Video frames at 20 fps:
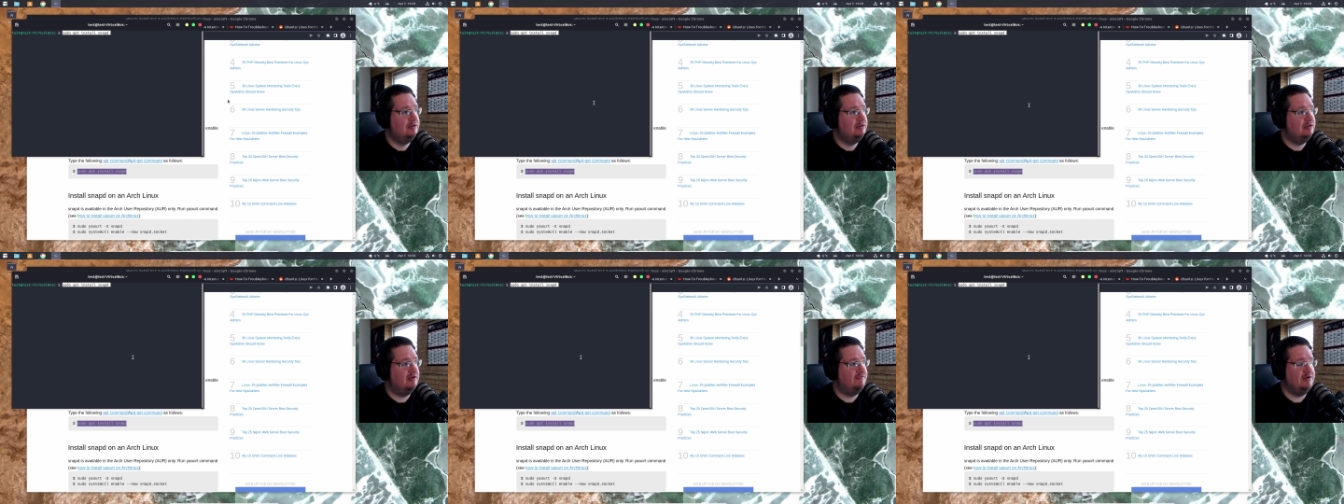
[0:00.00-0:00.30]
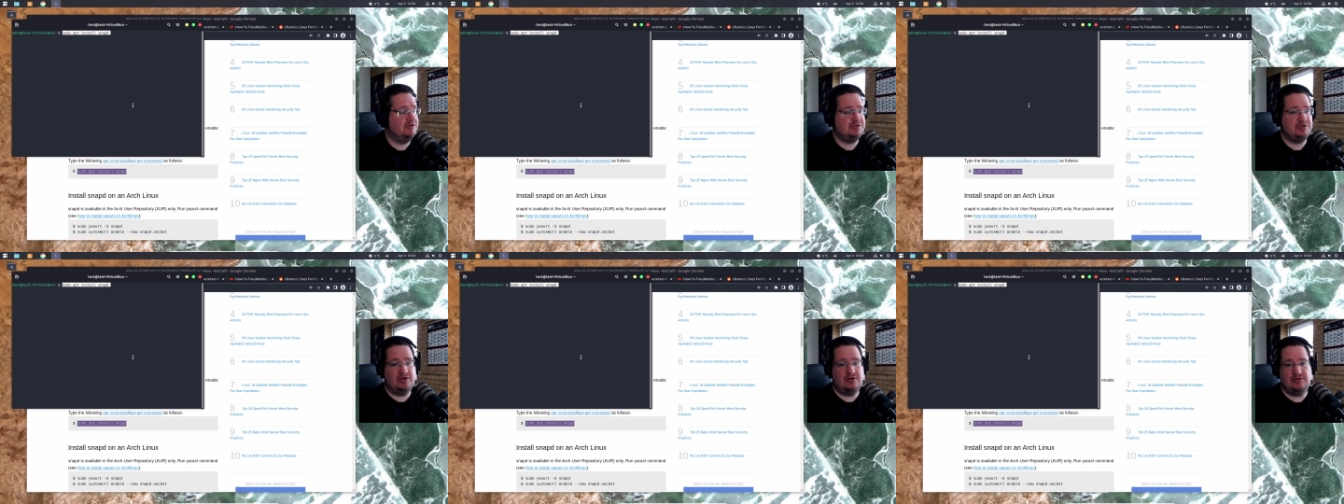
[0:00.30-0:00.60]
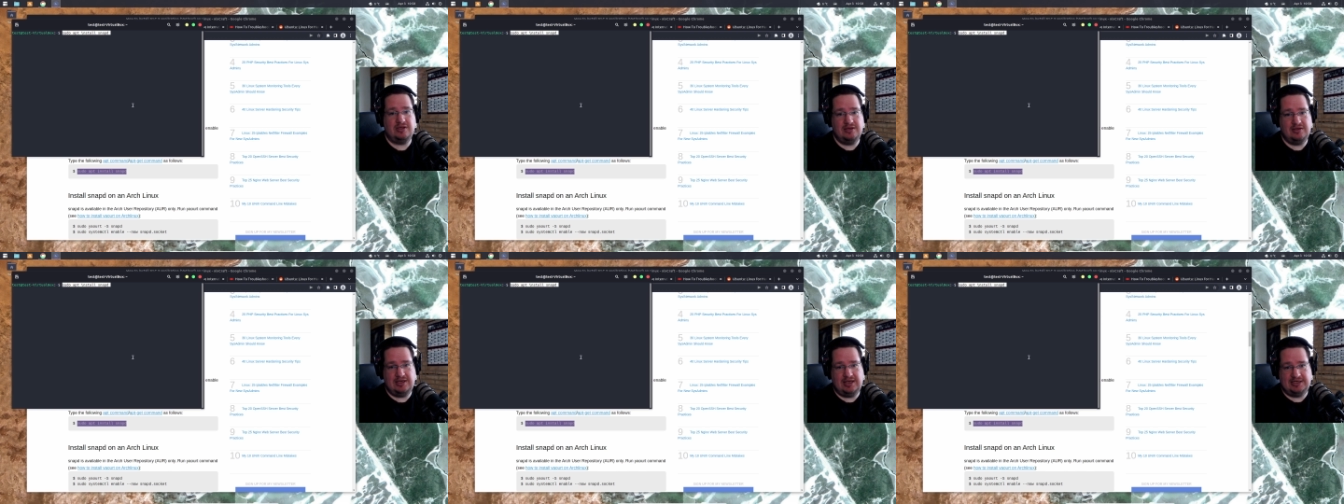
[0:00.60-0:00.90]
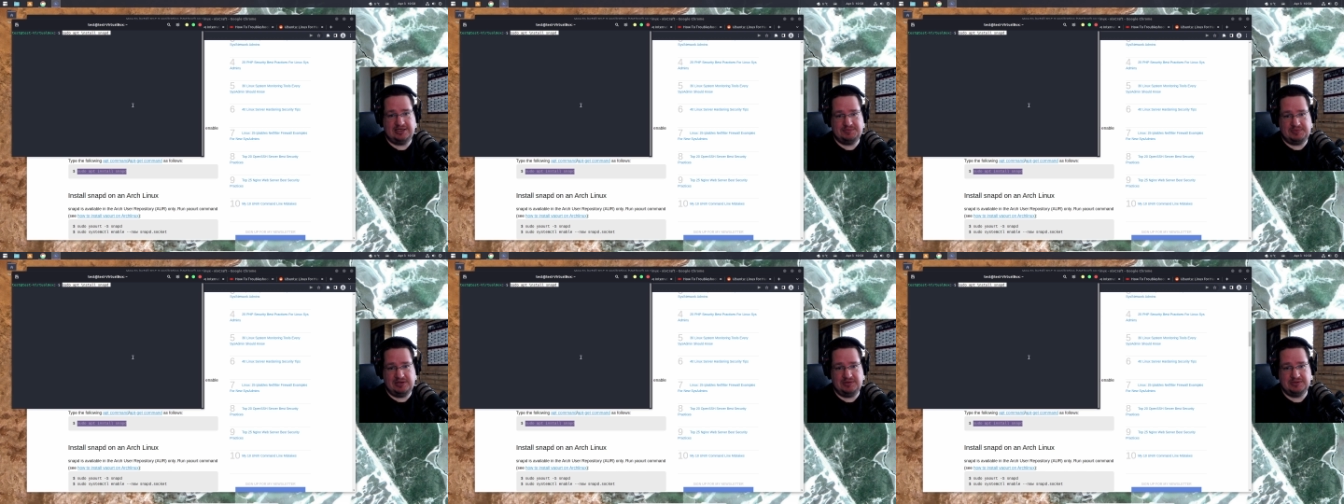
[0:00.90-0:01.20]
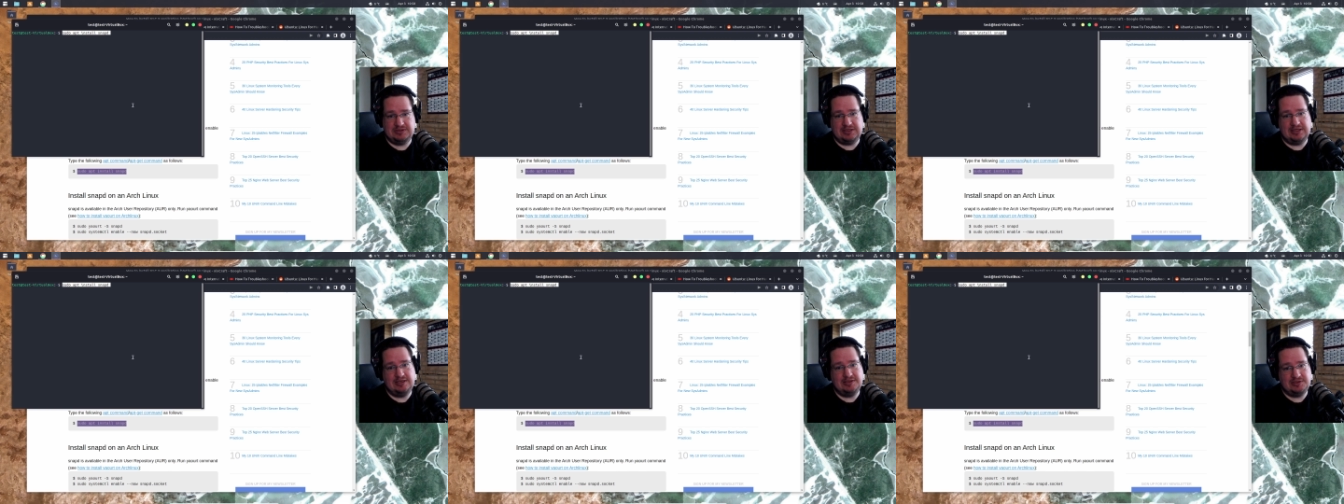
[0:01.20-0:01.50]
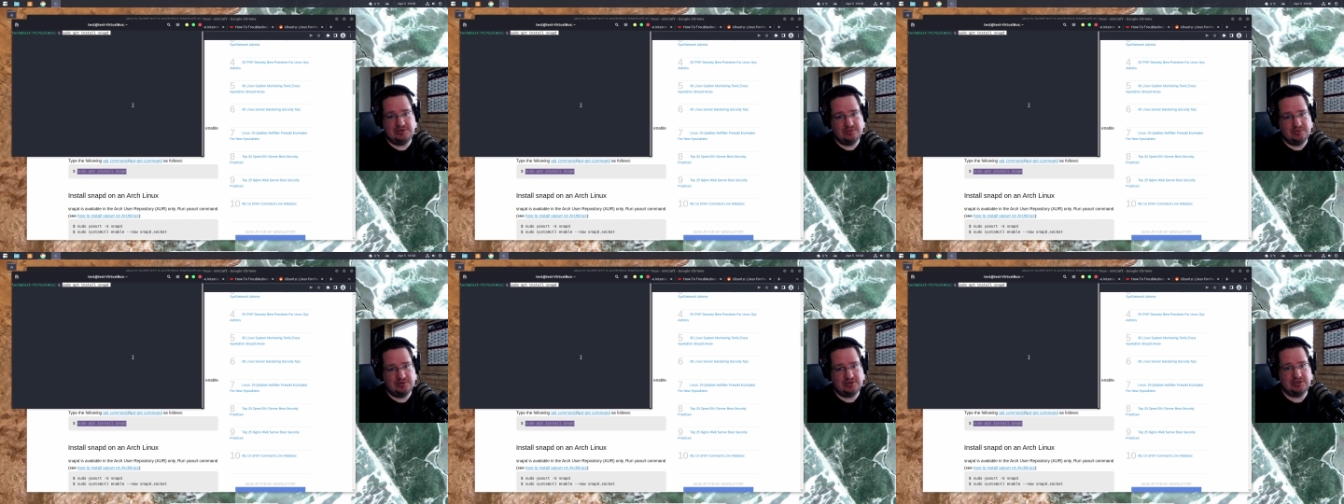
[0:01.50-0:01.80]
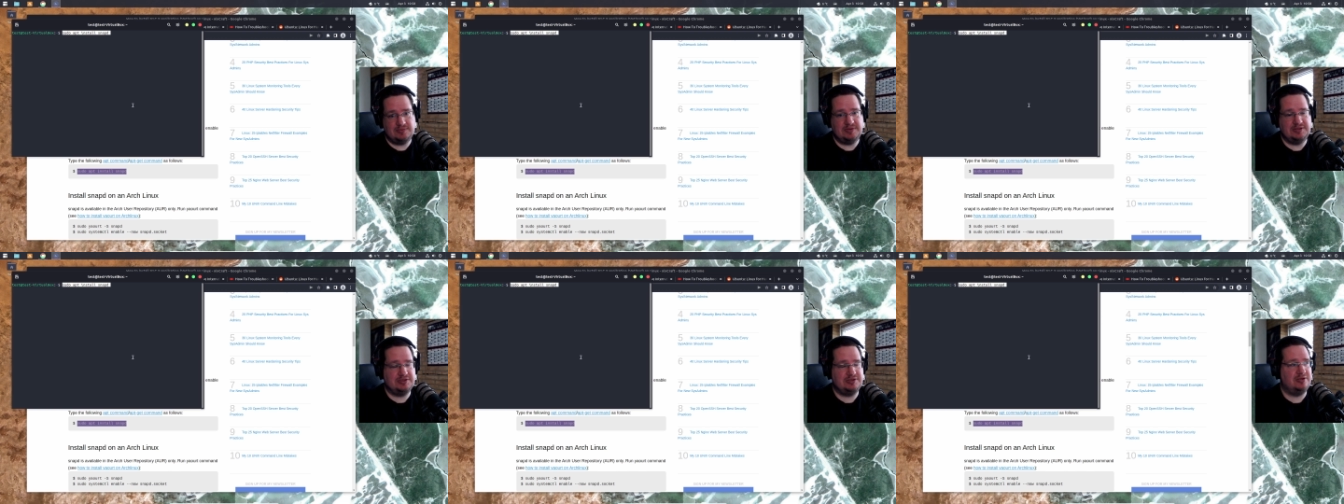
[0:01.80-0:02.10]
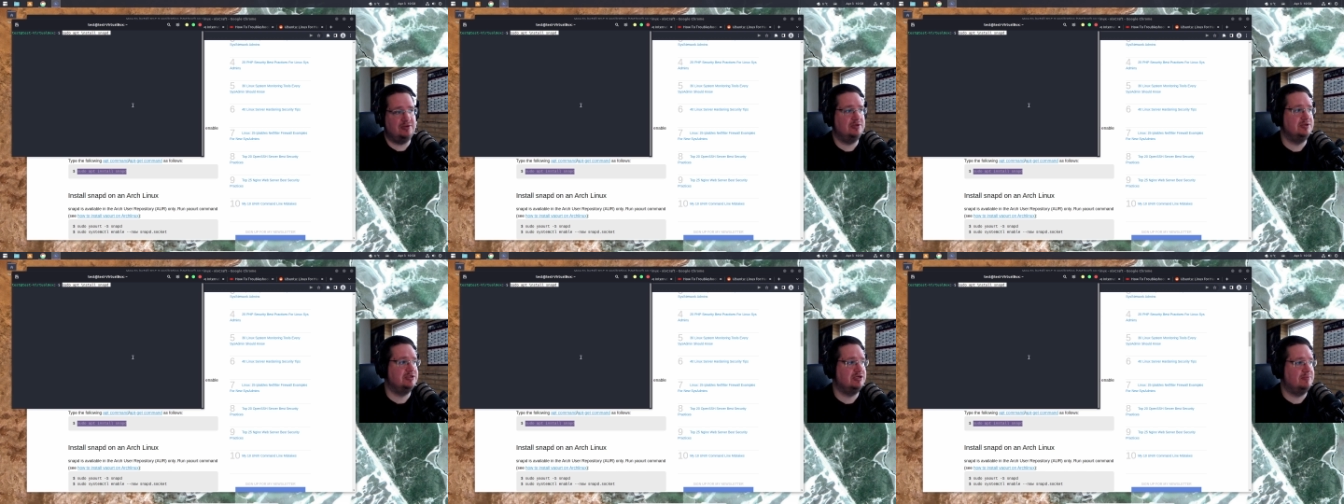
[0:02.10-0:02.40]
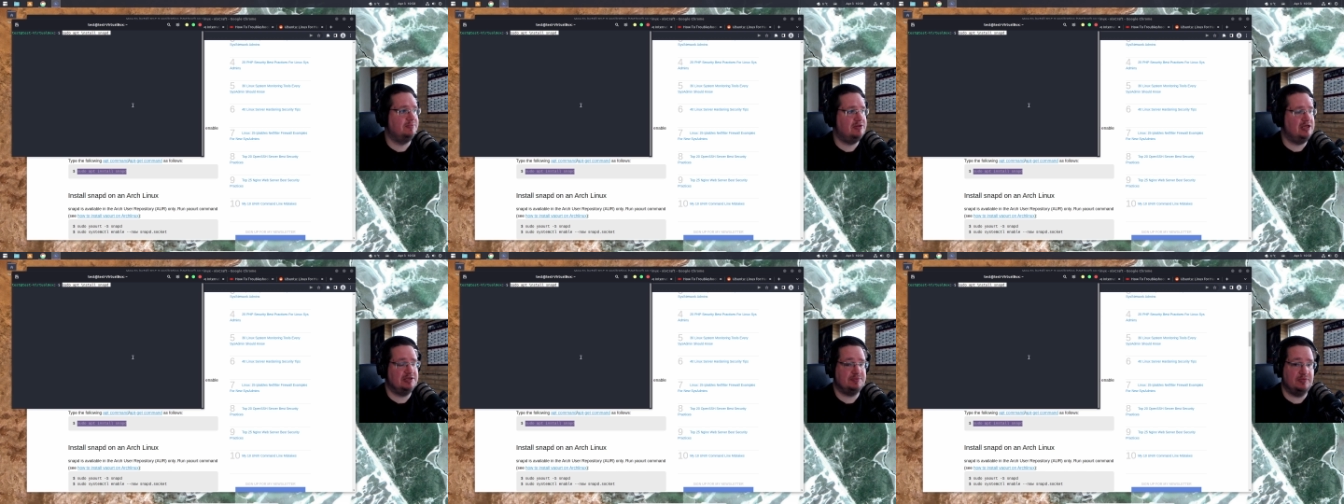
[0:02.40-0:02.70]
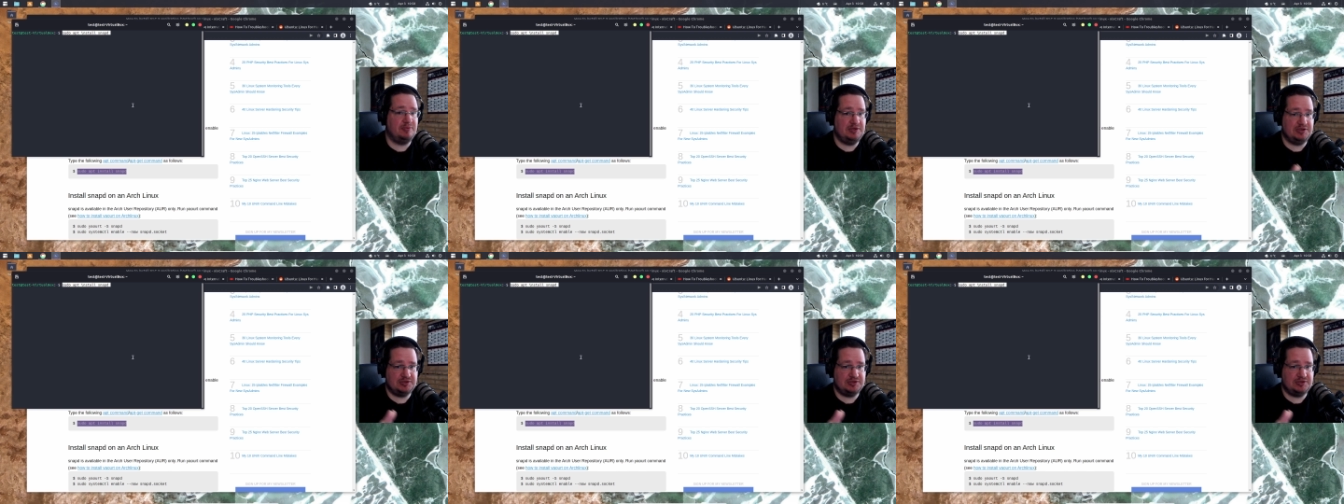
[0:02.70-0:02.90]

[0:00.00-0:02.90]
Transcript: If you're talking experienced Linux users, we're talking some things, but we're